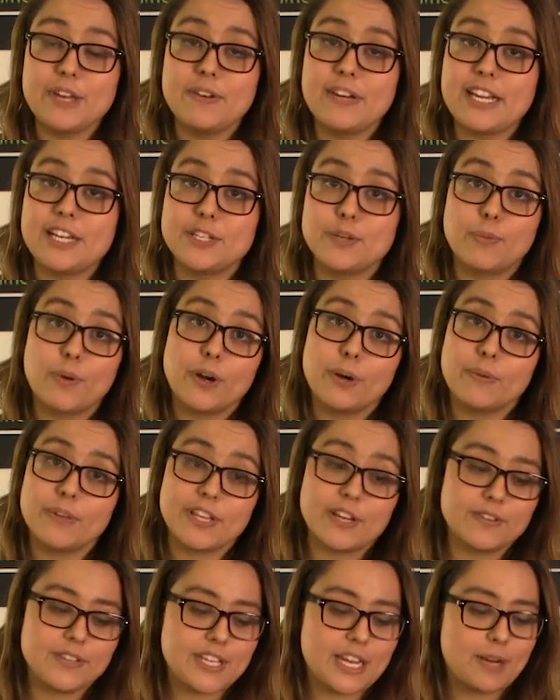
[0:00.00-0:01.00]
you need to work
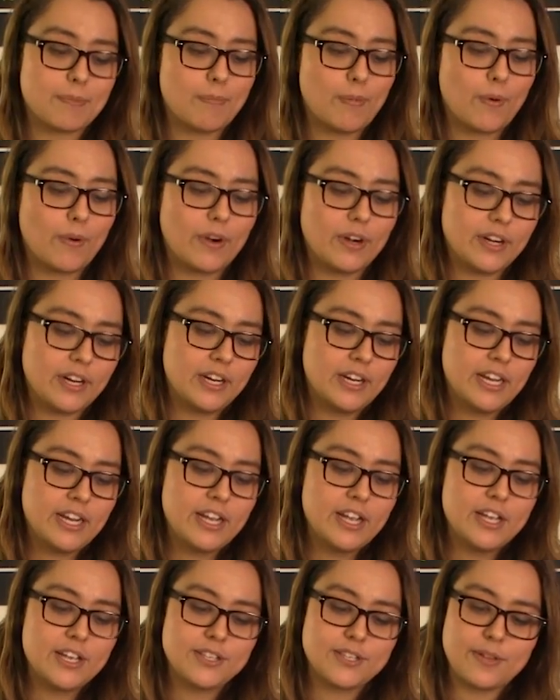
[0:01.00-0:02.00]
with your Zynq board.
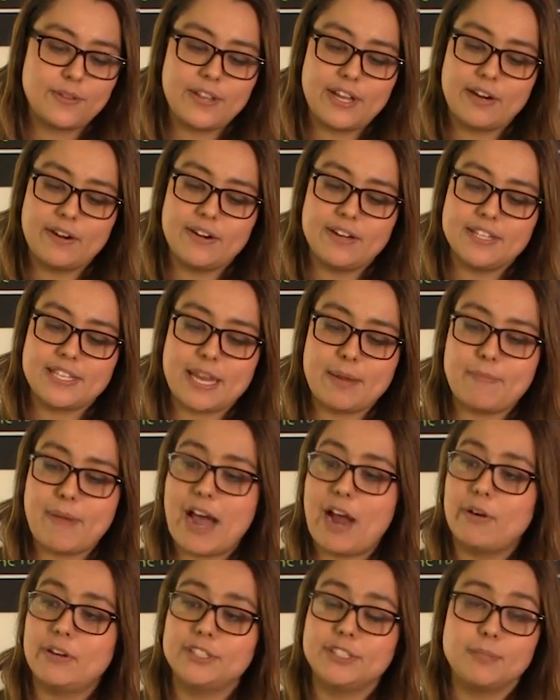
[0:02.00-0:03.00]
So there is a
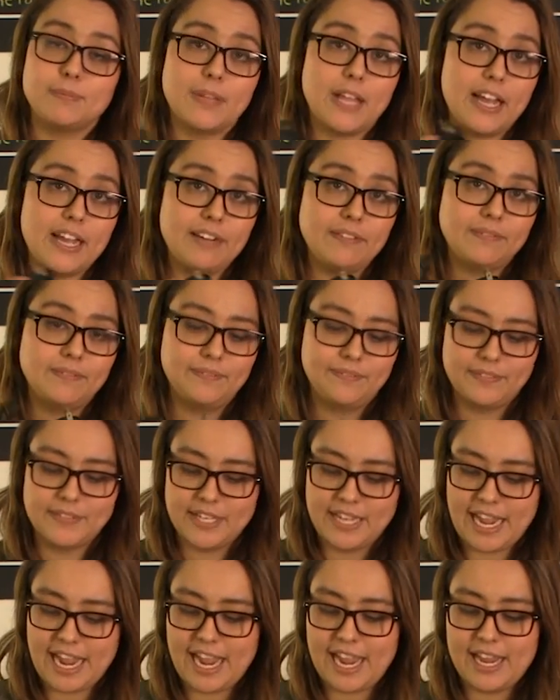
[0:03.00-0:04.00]
power supply,
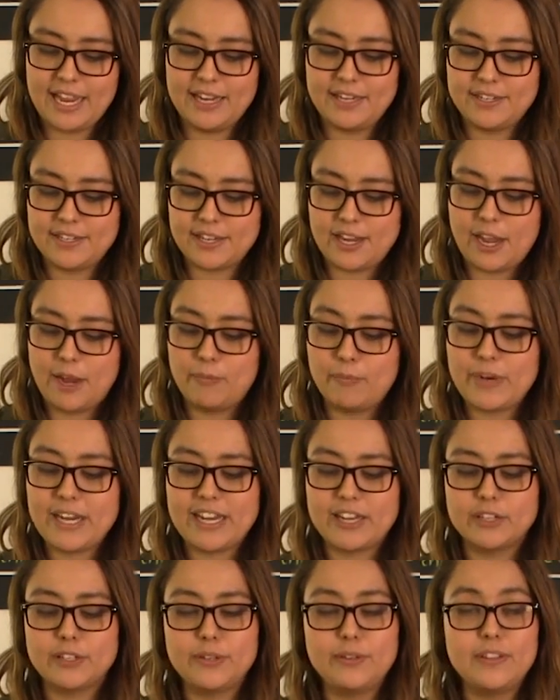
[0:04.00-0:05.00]
and um, we
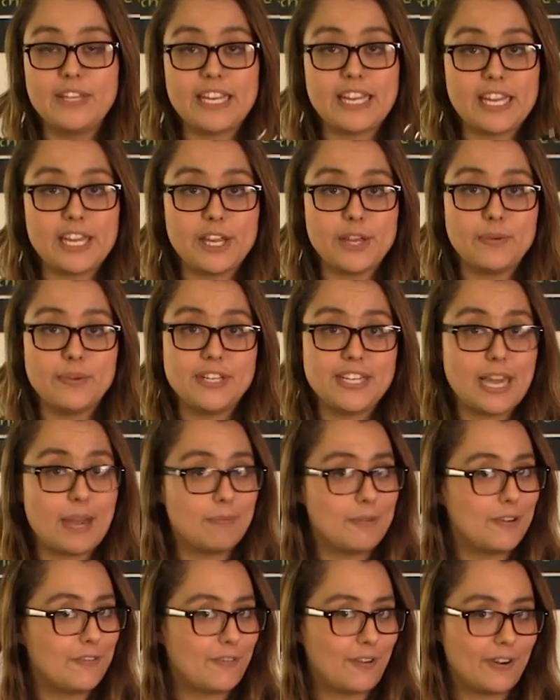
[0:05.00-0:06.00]
include the EU
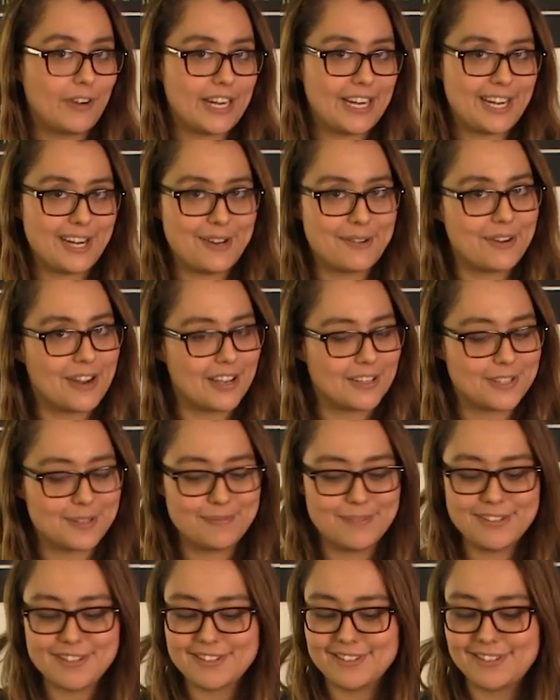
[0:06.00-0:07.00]
adapter for our EU
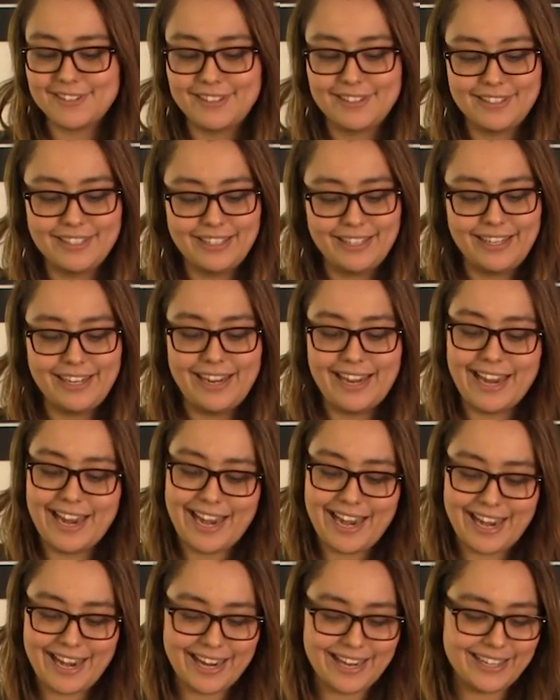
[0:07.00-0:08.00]
customers
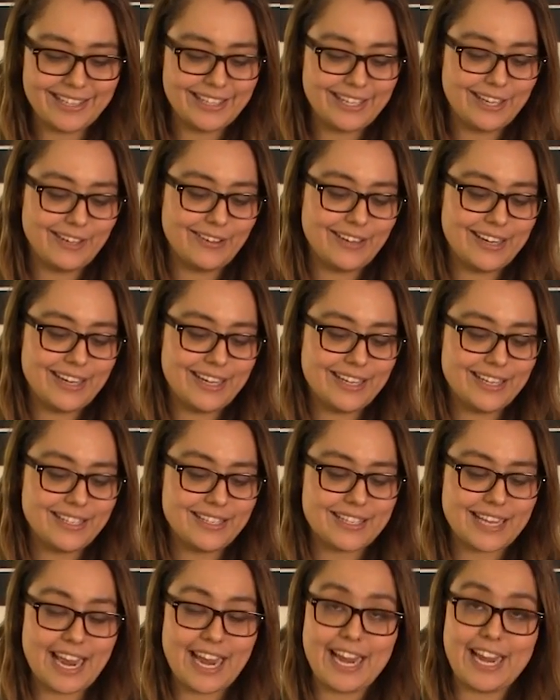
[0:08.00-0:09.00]
and there
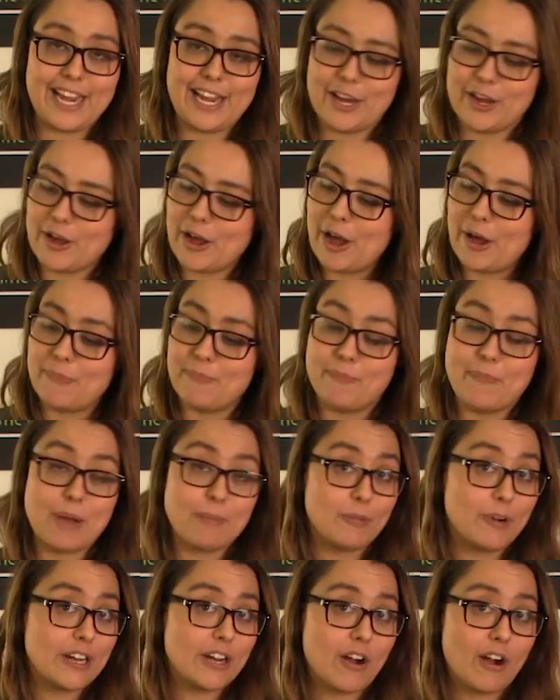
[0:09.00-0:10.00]
is a um,
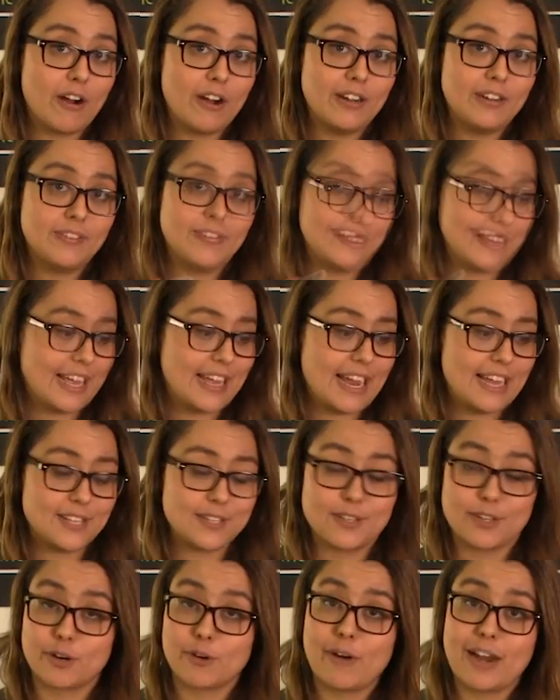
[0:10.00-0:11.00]
memory card that is
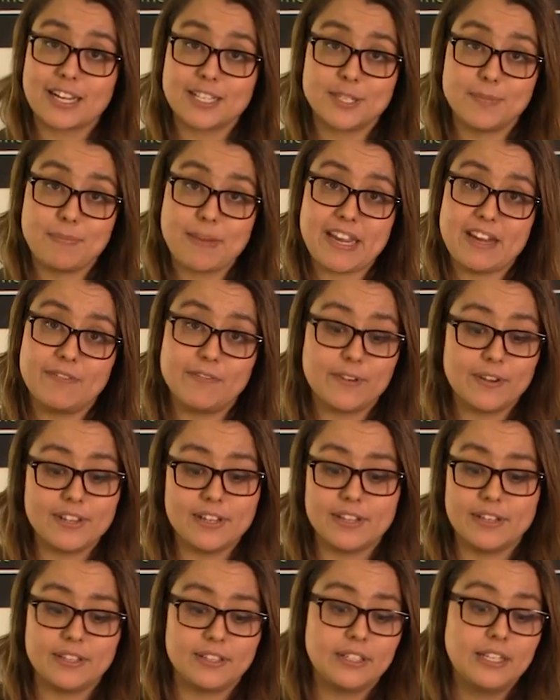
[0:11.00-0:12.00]
the correct speed for
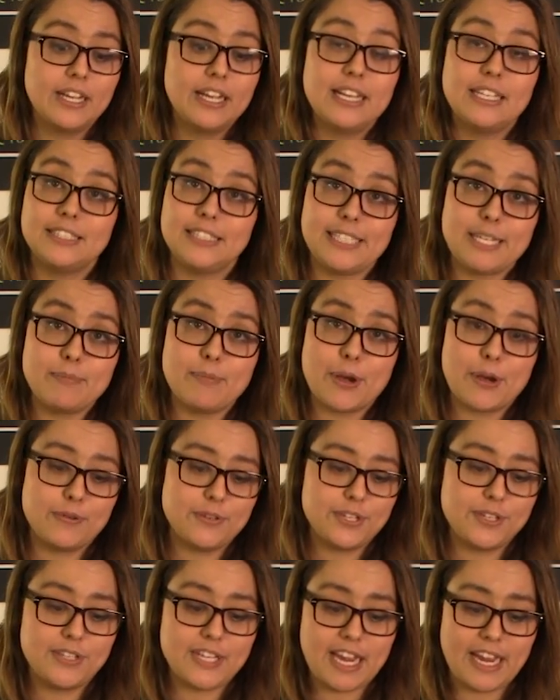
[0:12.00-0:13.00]
the Zybo
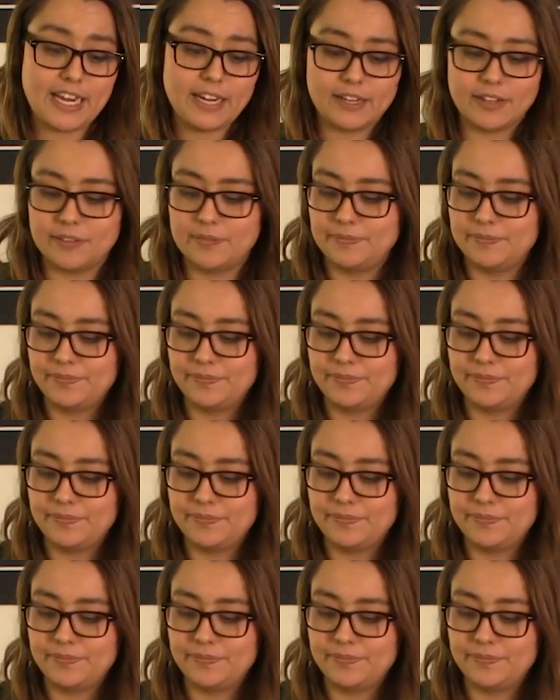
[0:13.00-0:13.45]
to take.